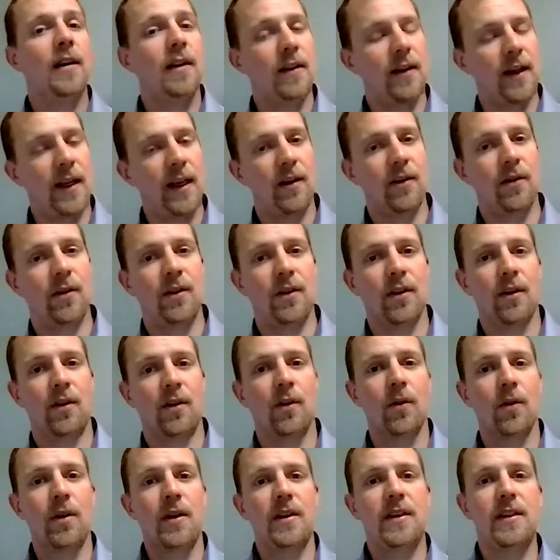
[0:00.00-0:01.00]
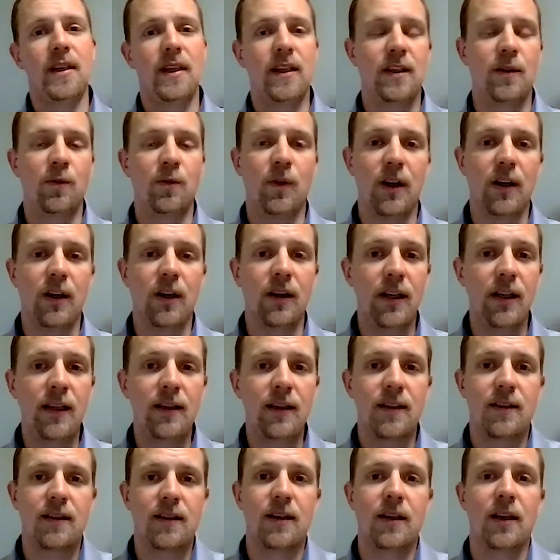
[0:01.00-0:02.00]
later in the growing season when it
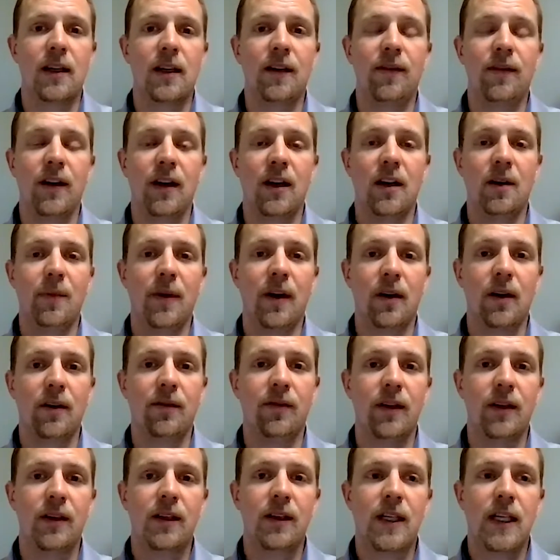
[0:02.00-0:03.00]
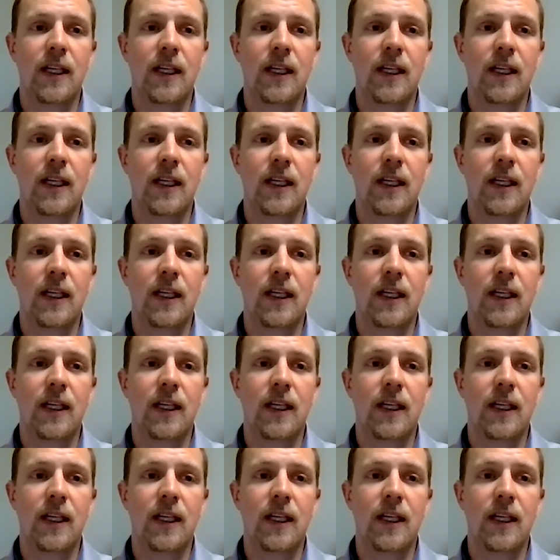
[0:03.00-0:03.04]
needs a significant amount of it.